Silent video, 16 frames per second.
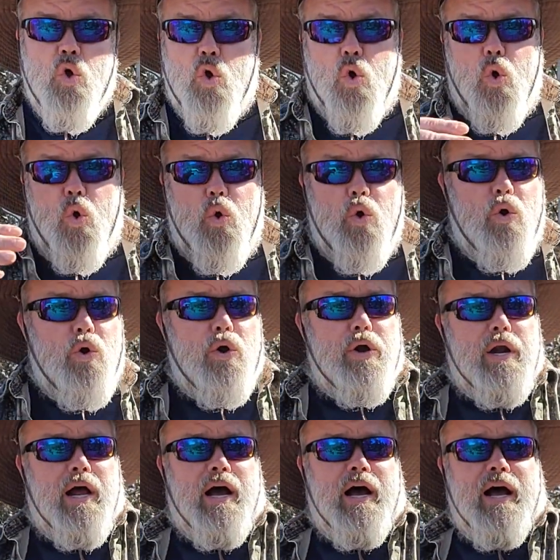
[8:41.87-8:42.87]

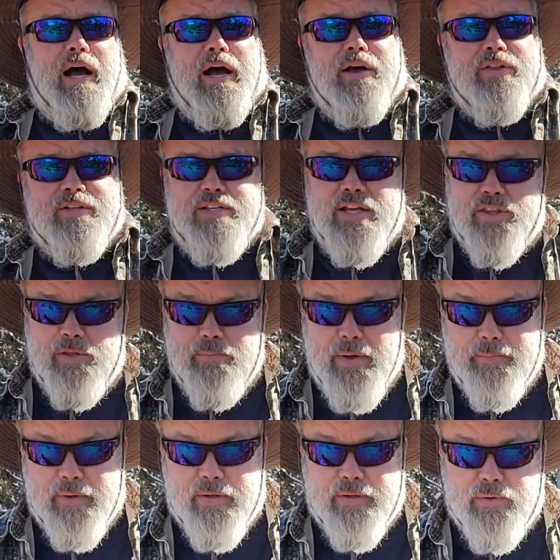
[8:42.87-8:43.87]
or the 10th
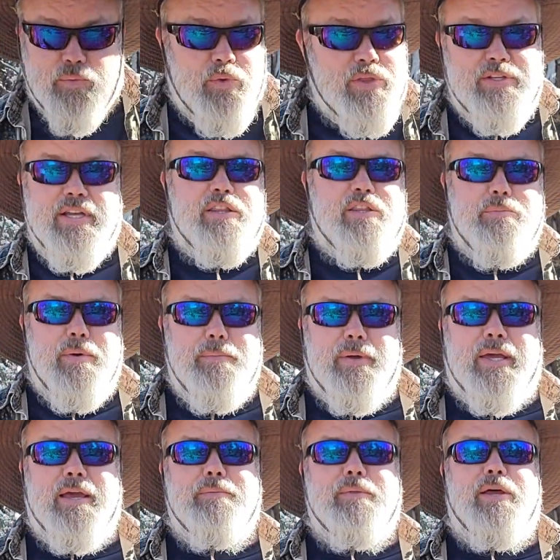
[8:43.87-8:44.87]
Amendment. Well, the 10th Amendment
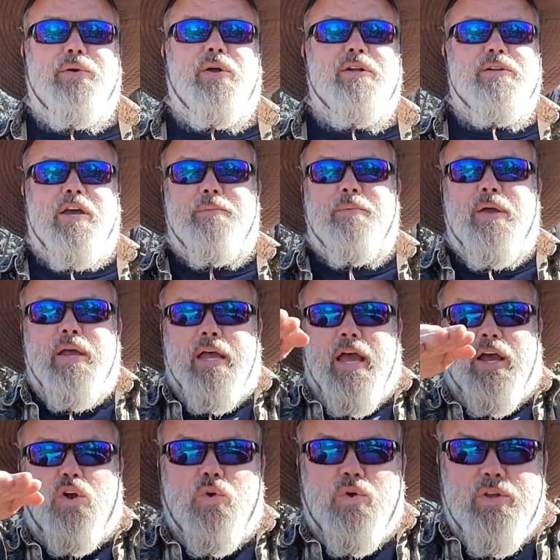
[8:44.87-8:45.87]
came later on in time.
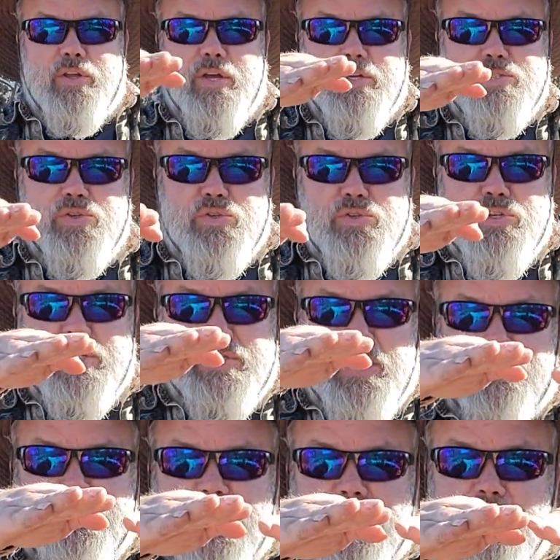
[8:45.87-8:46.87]
According to the Constitution
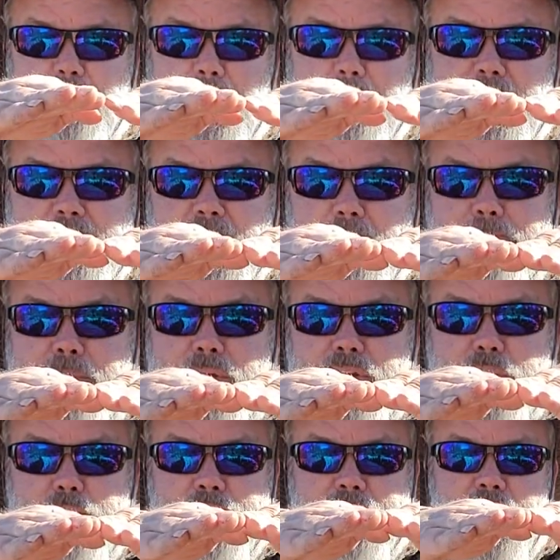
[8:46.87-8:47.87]
itself, 10th Amendment is on parity
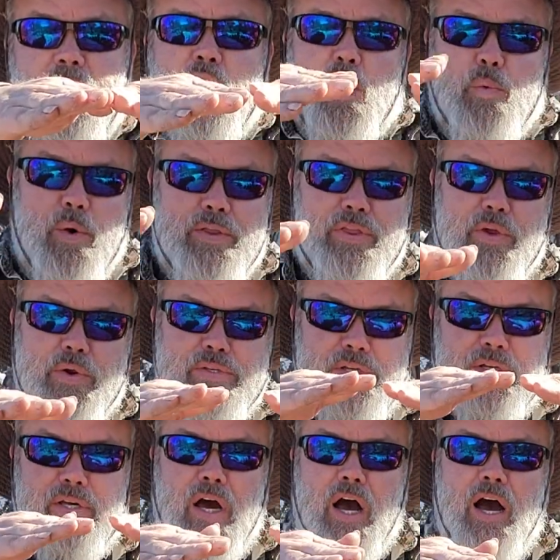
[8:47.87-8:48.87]
with it when there is
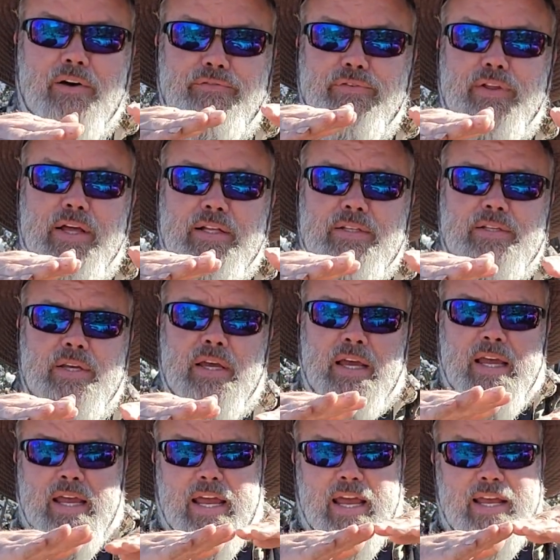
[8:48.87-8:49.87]
in conflict
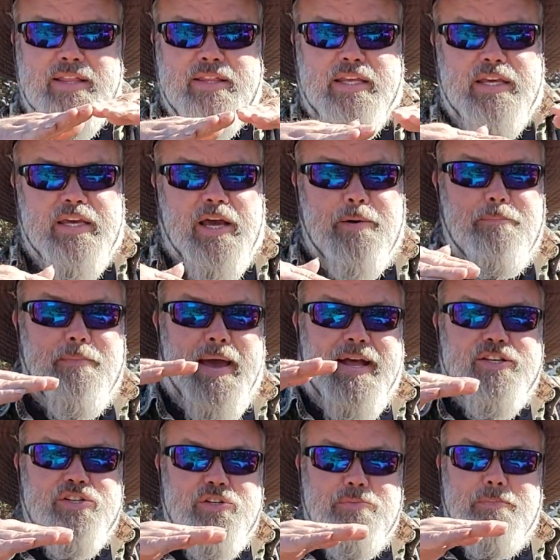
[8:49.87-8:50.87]
in the
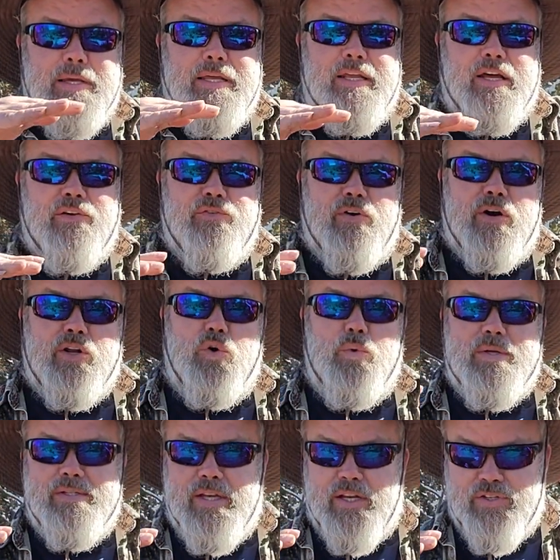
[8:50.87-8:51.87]
imagined meaning of Article
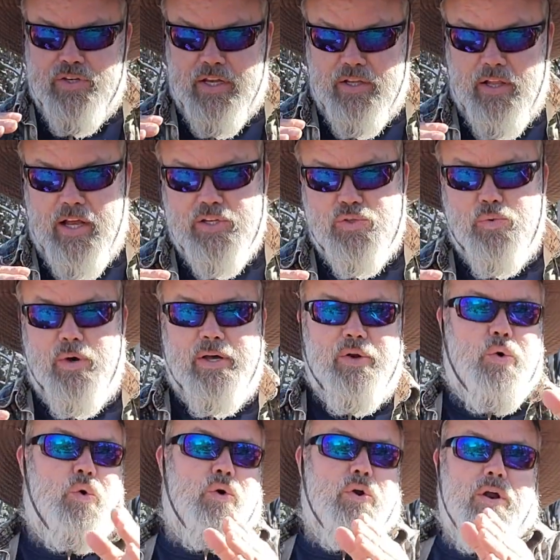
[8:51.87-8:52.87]
1, Section 8, Clause 1
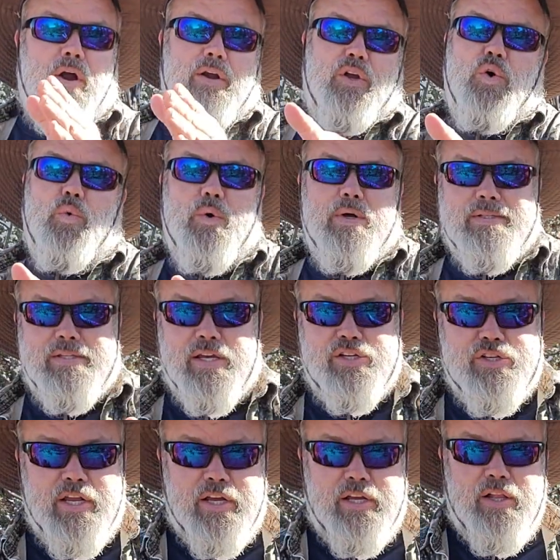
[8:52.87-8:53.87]
or Article 1,
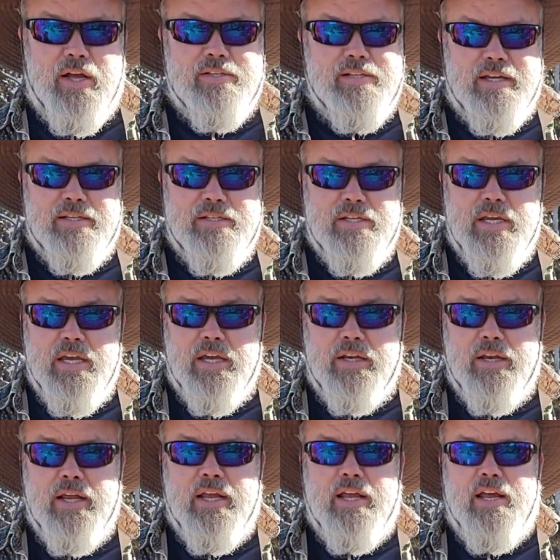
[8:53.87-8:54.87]
Section 8, Clause
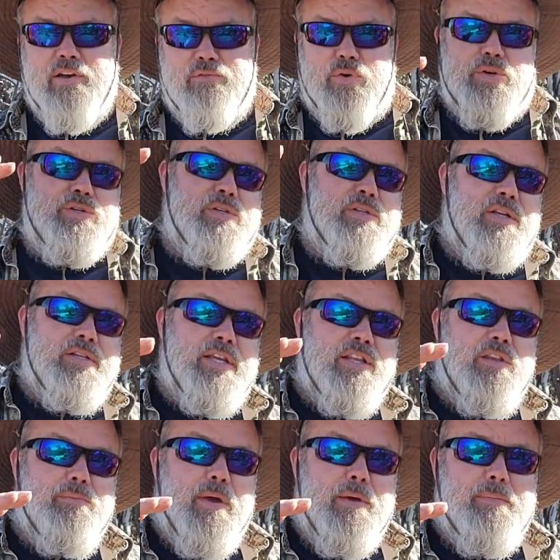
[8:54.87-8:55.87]
18 versus the 10th
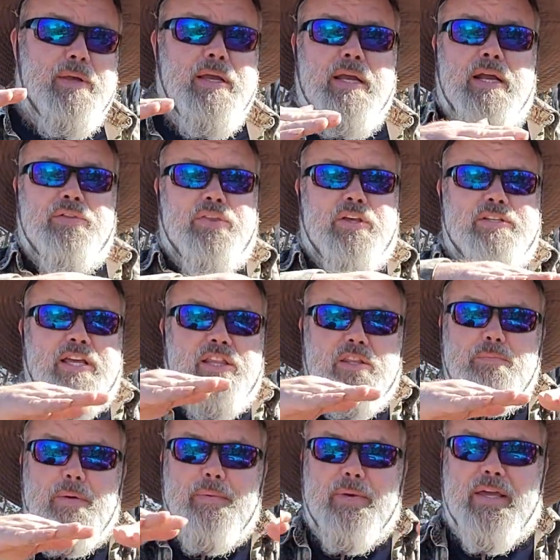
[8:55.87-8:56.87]
Amendment. The 10th
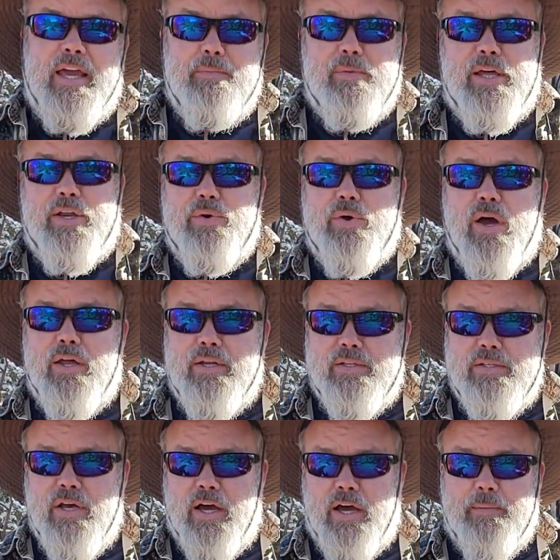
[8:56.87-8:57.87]
Amendment came later on in
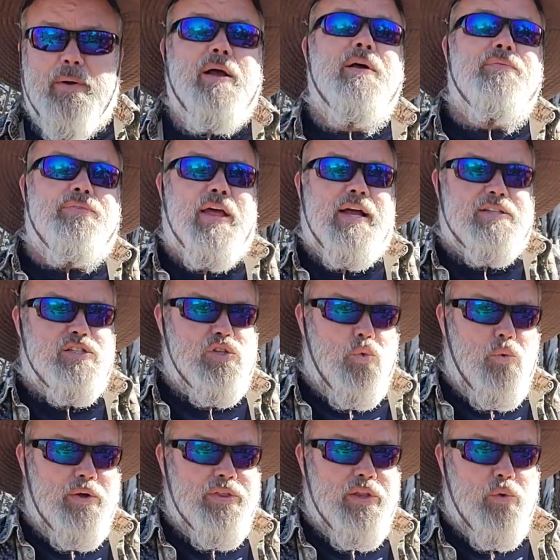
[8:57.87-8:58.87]
time. That's the
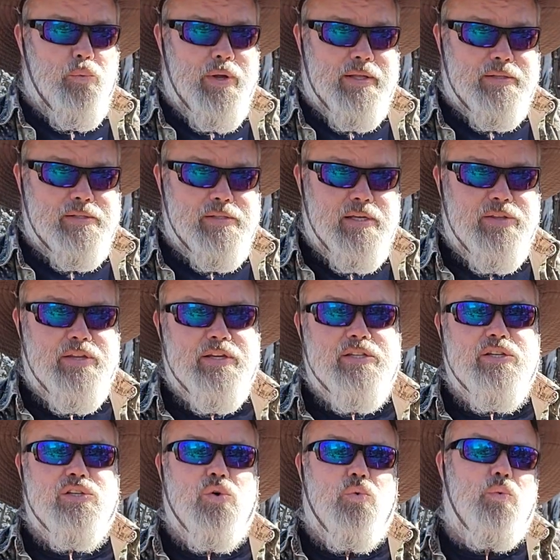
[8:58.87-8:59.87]
one that wins. This
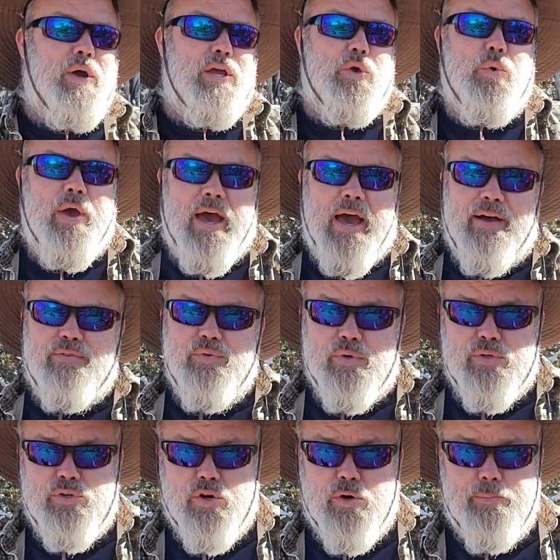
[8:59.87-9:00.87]
is the way you have to
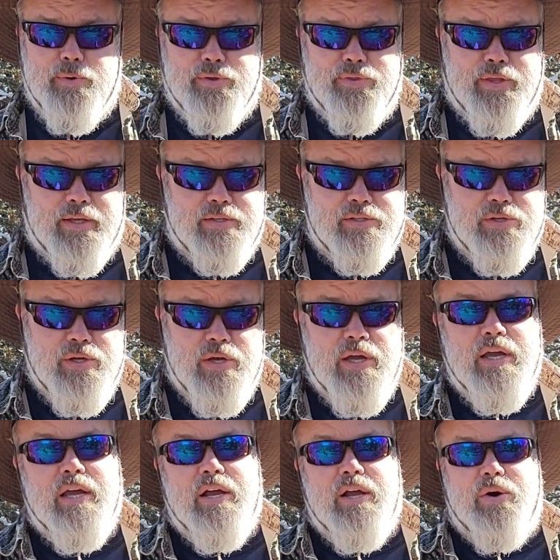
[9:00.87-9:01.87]
interpret things,
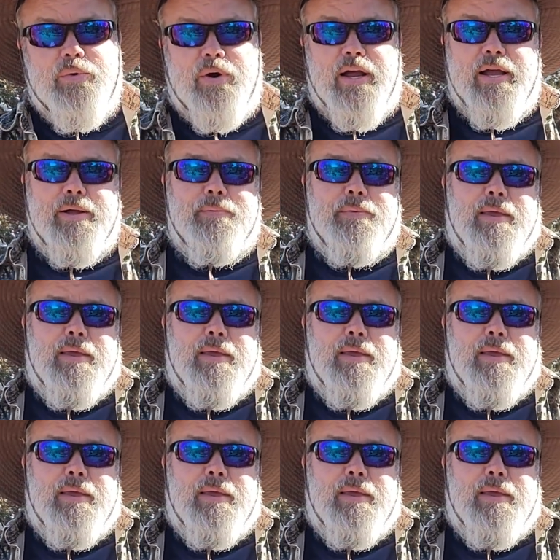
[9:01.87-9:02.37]
right?